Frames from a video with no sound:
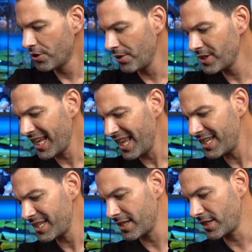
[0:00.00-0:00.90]
That
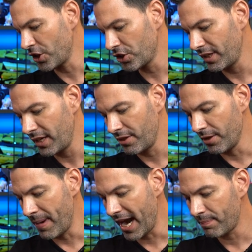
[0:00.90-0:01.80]
is essentially the
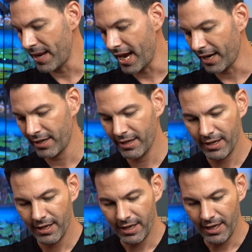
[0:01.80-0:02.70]
backpack
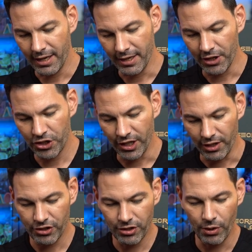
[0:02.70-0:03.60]
in a
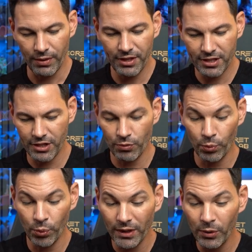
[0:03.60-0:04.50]
nutshell. So this is
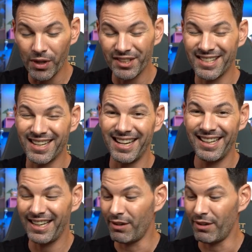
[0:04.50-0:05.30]
really well designed.